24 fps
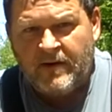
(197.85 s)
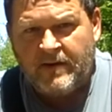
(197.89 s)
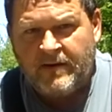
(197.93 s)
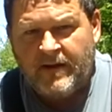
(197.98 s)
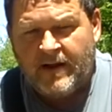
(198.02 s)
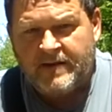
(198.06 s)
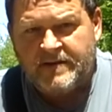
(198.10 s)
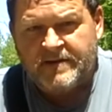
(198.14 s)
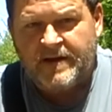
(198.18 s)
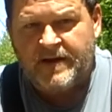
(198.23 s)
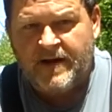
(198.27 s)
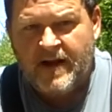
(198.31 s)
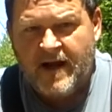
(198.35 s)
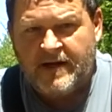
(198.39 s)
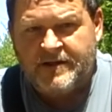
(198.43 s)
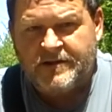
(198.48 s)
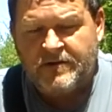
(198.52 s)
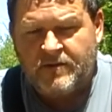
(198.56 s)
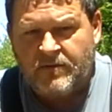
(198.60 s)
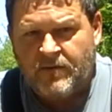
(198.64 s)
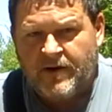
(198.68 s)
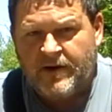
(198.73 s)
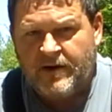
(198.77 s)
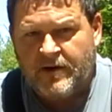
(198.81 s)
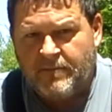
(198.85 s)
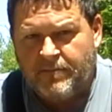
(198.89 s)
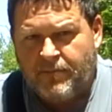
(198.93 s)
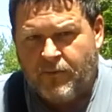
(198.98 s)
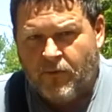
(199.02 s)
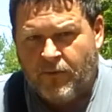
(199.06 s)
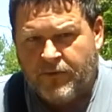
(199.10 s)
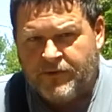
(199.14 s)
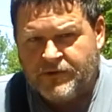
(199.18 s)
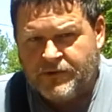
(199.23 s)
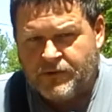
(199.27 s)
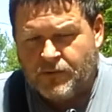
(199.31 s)
That's the natural way you
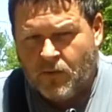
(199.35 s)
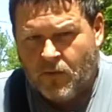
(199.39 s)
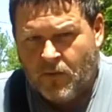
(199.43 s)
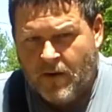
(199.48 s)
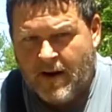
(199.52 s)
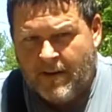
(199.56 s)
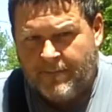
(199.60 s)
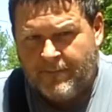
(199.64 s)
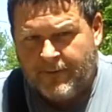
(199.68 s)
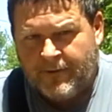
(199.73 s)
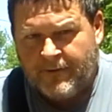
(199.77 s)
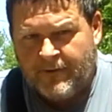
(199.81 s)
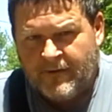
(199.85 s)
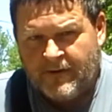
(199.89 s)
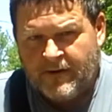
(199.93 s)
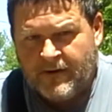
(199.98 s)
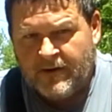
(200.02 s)
point your weapon.